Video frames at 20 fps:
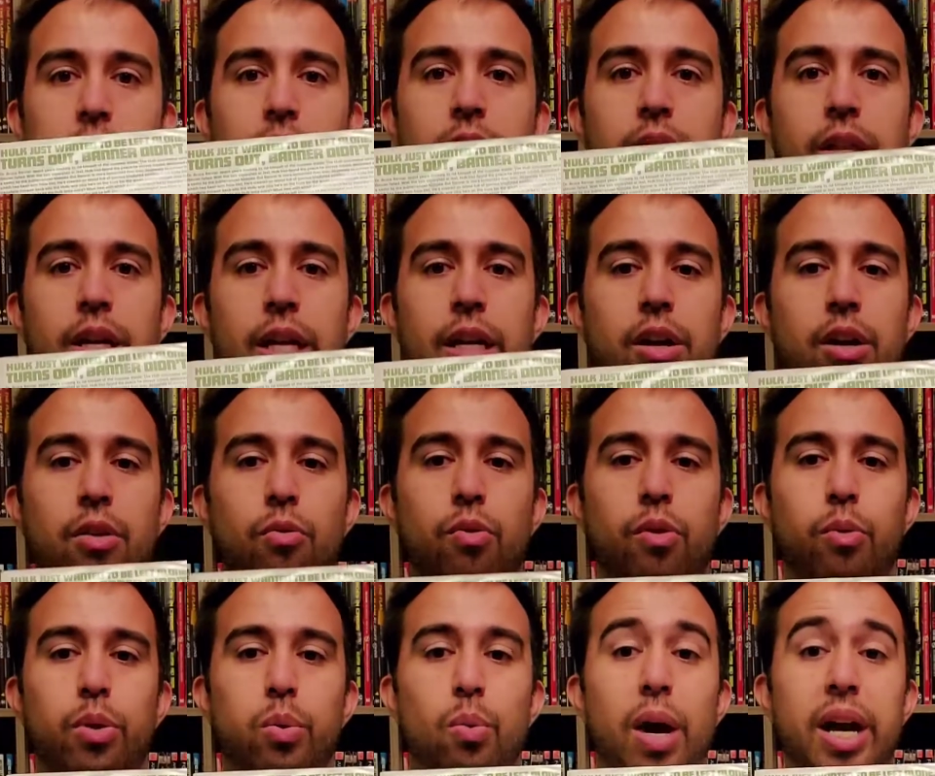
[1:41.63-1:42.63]
thing
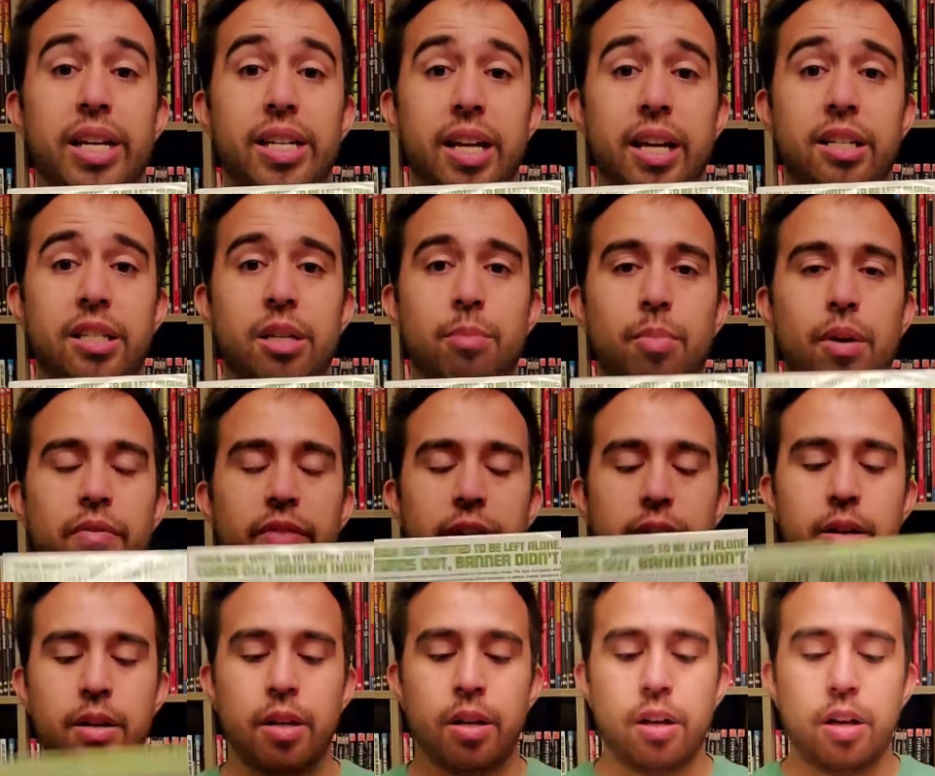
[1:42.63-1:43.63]
with white text above
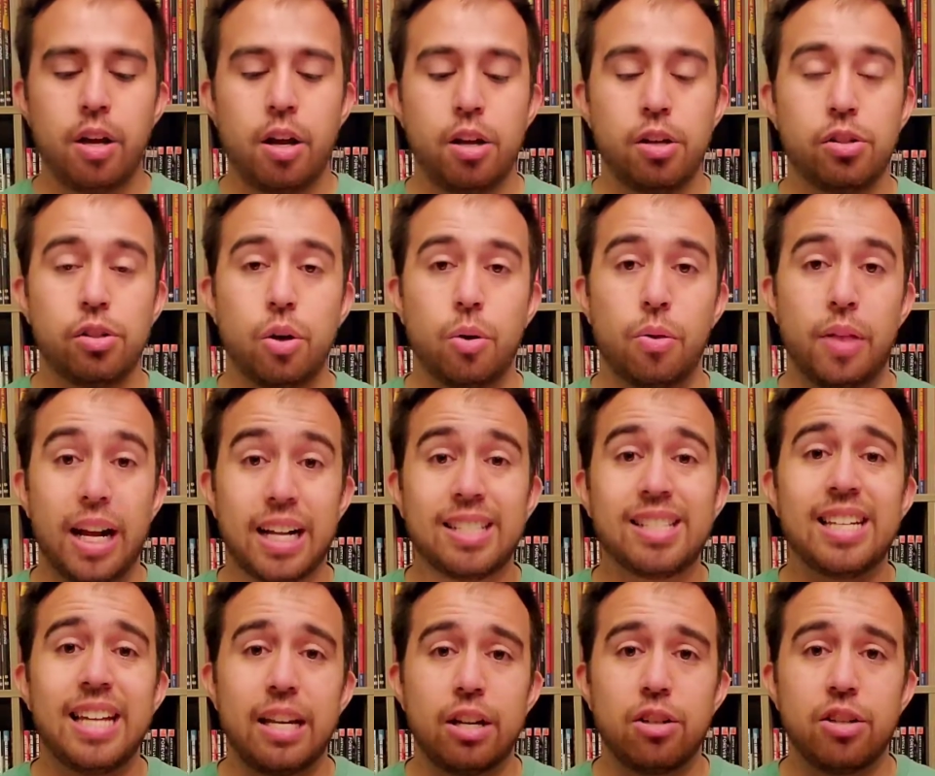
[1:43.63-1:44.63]
it. So that's
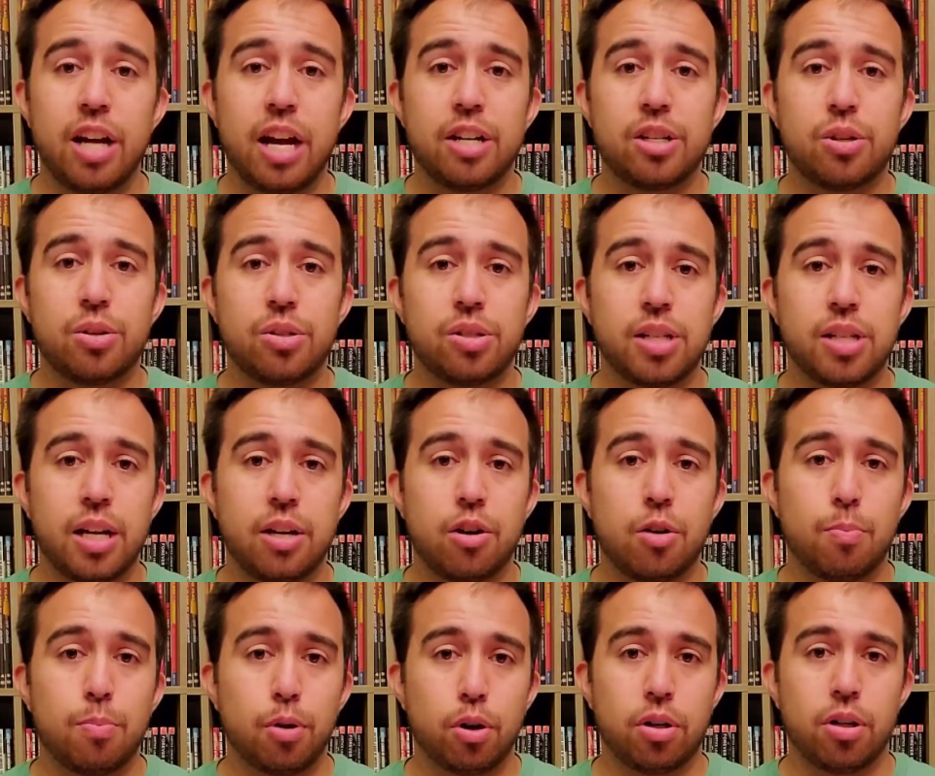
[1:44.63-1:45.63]
the International
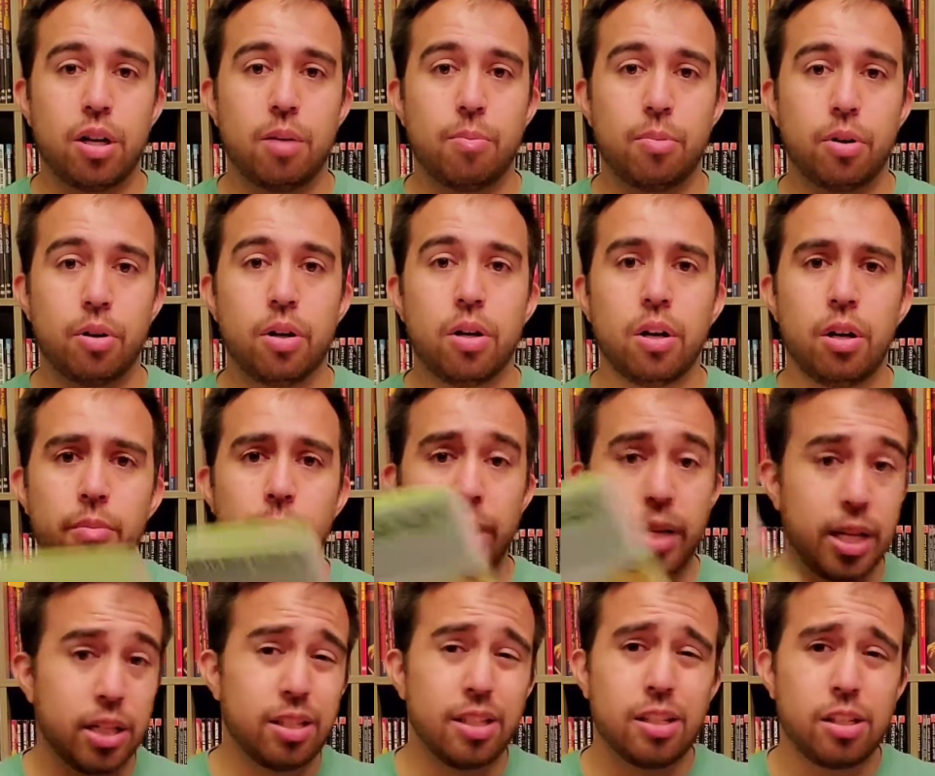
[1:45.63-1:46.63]
Standard Book Number.
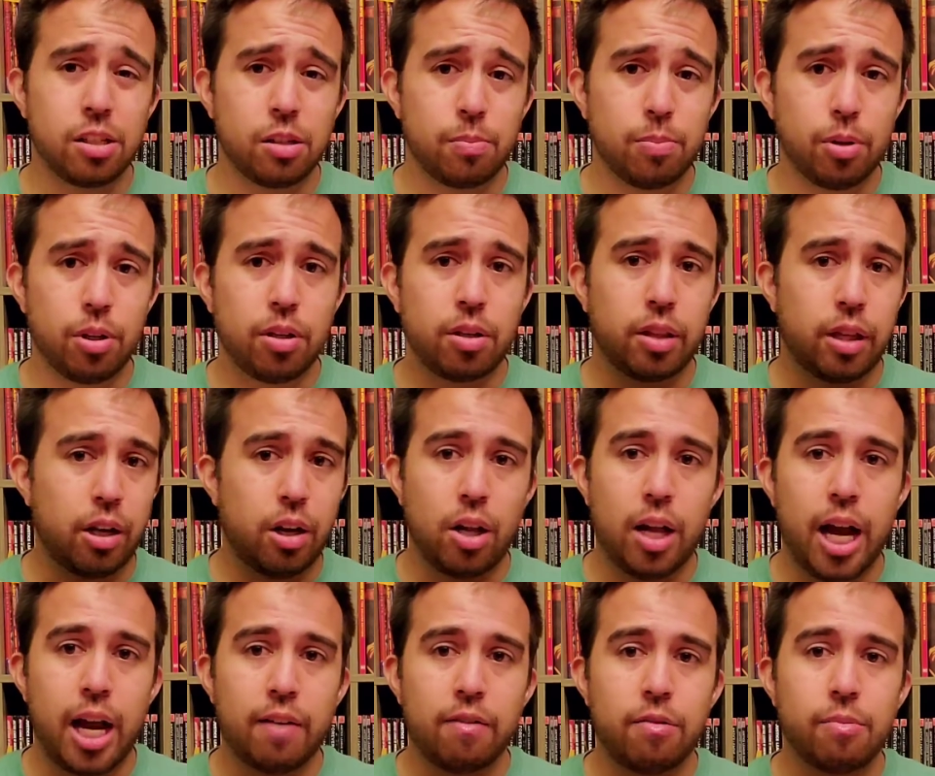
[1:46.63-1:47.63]
Because this is a book, they all
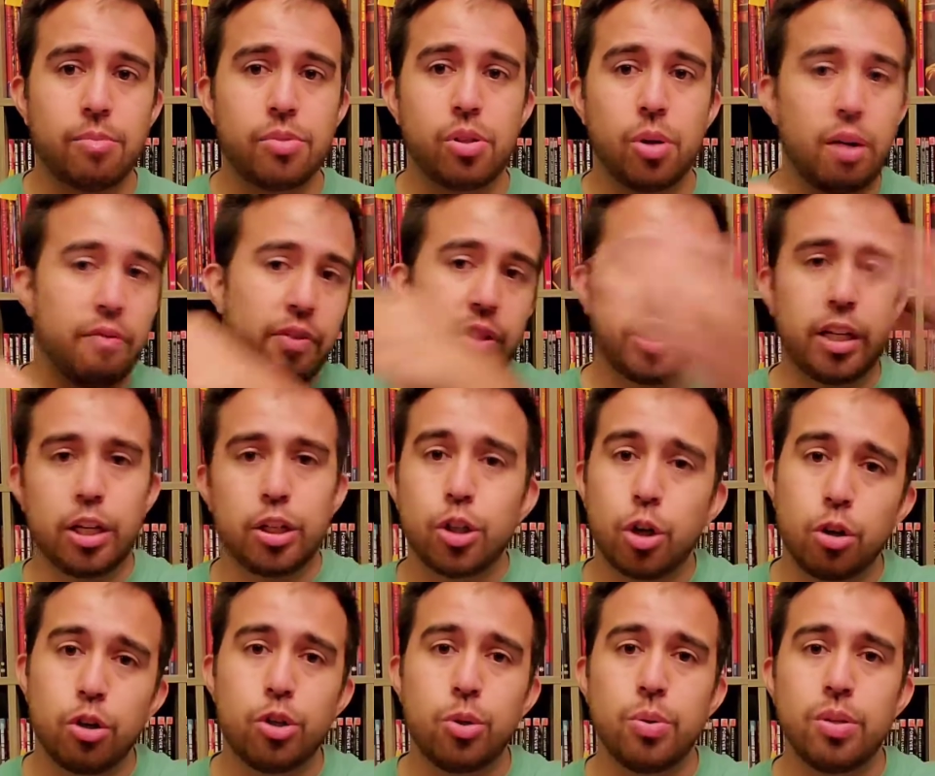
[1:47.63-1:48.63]
have them. So everything I
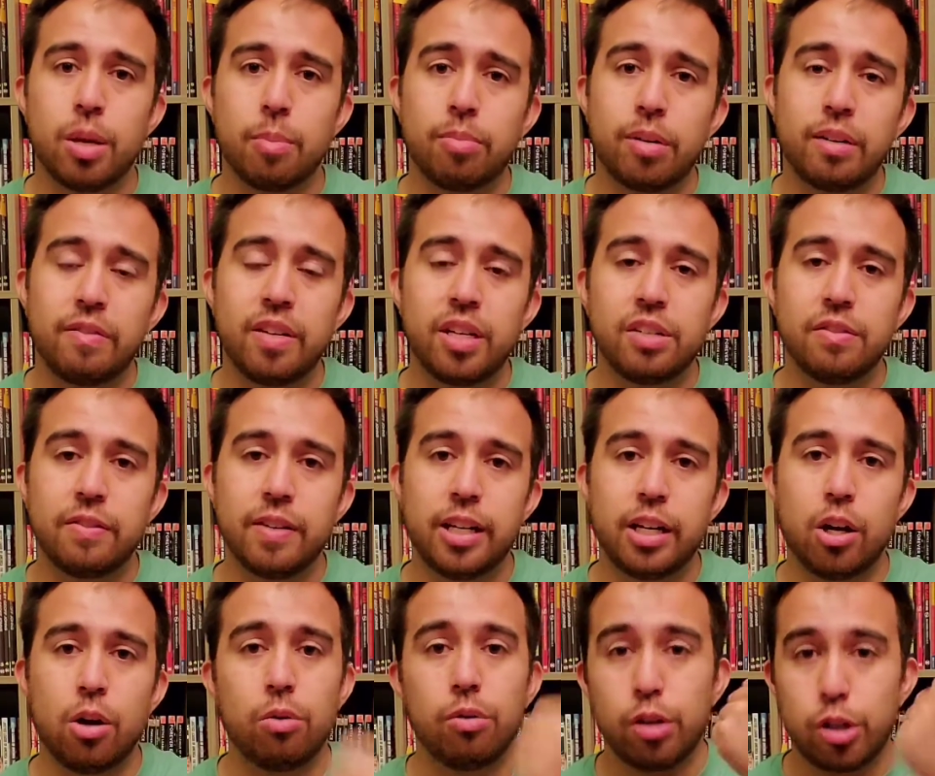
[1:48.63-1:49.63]
showed you in the previous
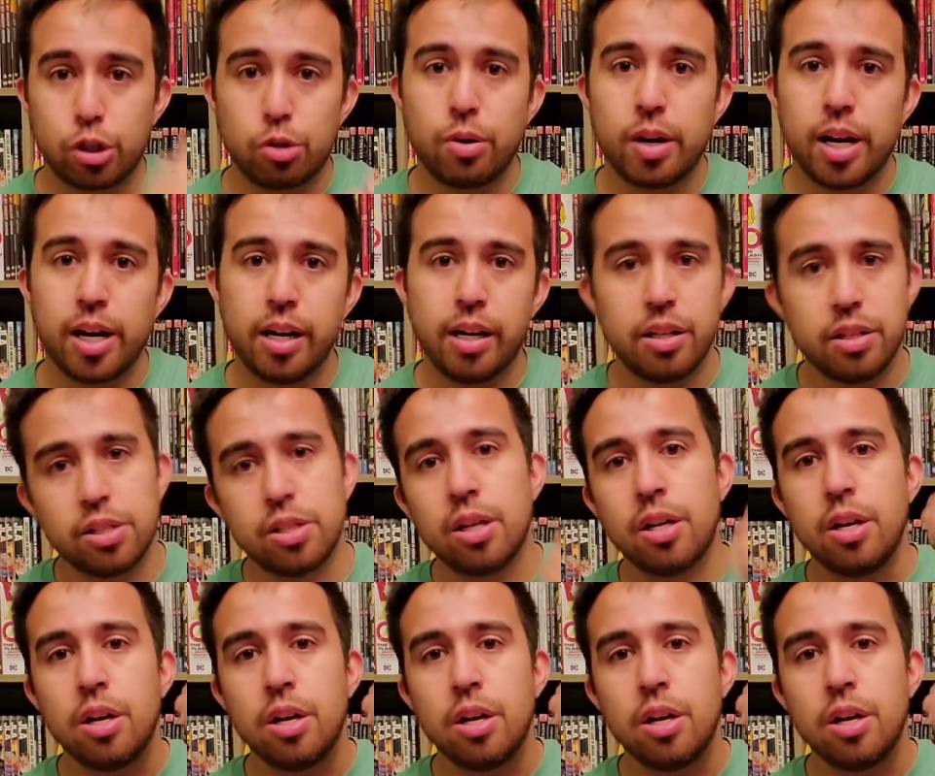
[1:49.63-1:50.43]
video, the trades,